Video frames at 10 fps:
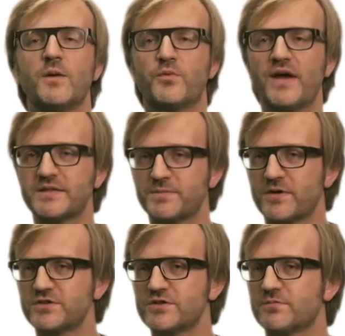
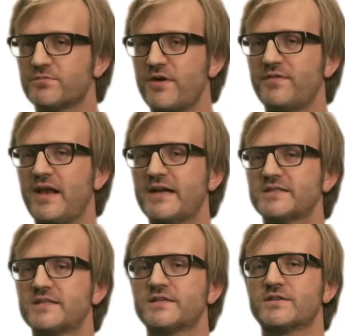Pre-exposure
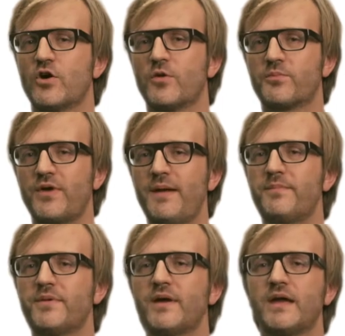prophylaxis, or
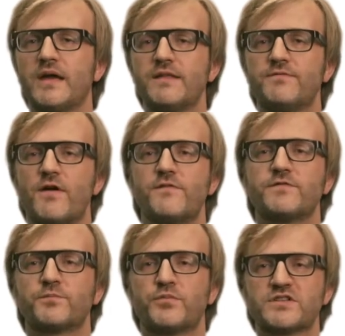PrEP,
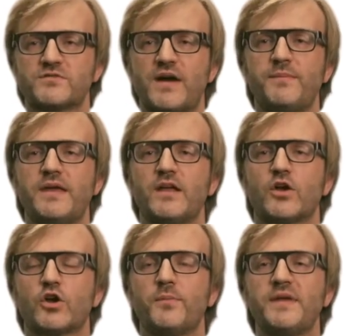involves prescribing
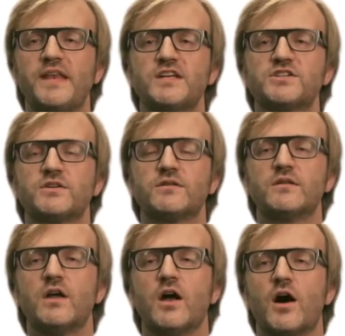a combination
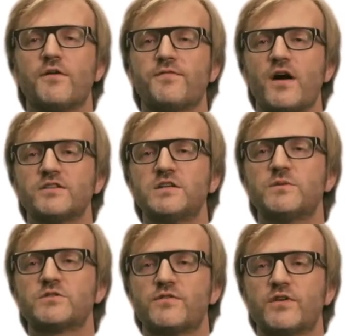of
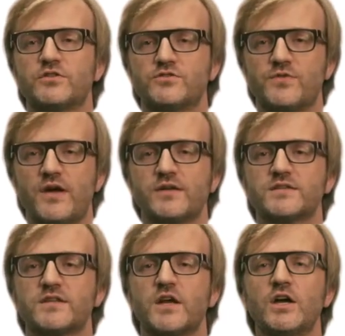antiretroviral
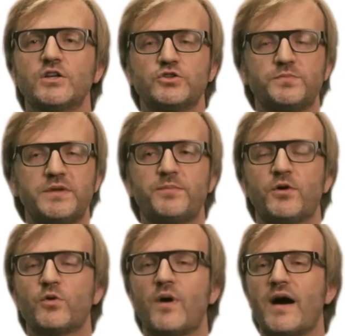drugs to
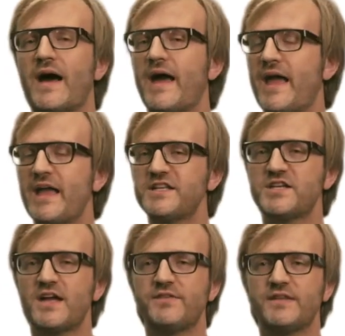people who are
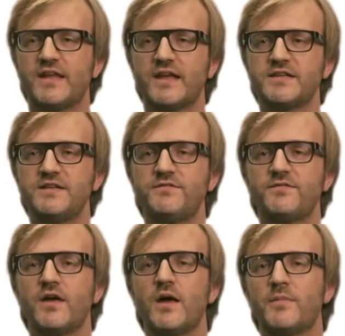HIV
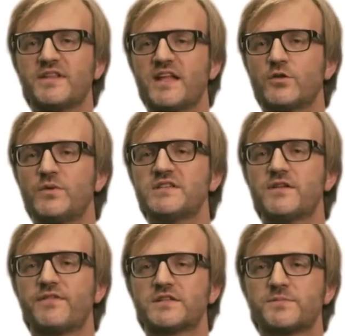negative but at risk
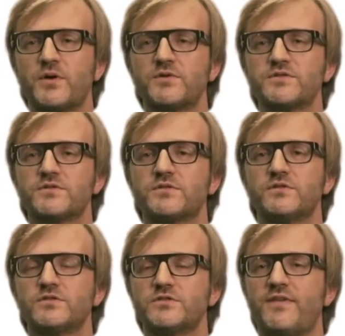of
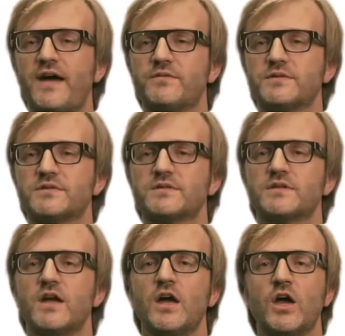exposure to the
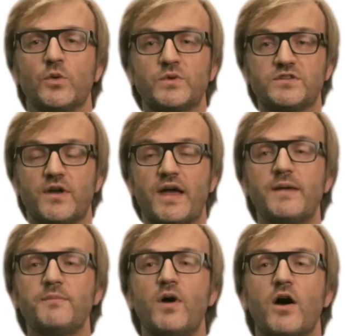virus, with the
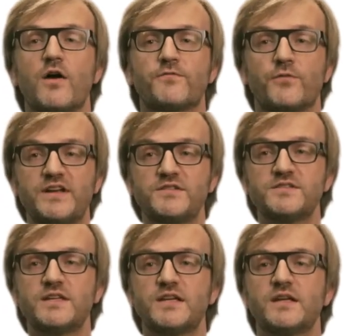aim of
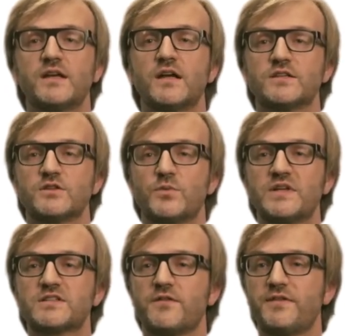reducing the
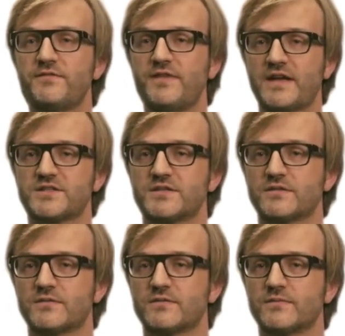risk of infection.